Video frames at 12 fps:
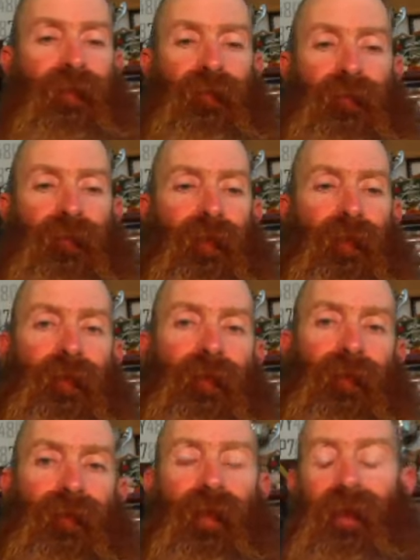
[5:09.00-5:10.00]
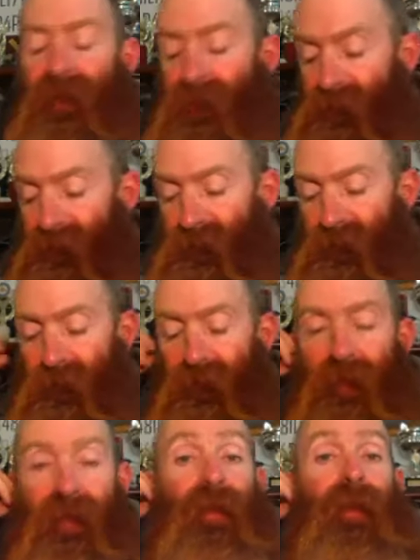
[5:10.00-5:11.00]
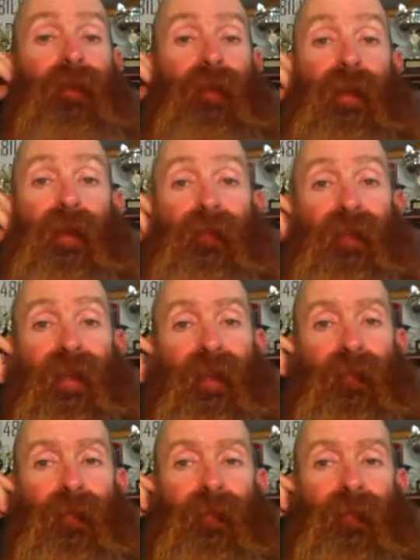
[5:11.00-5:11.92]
Just hold on a second, everyone. I'll duck off and get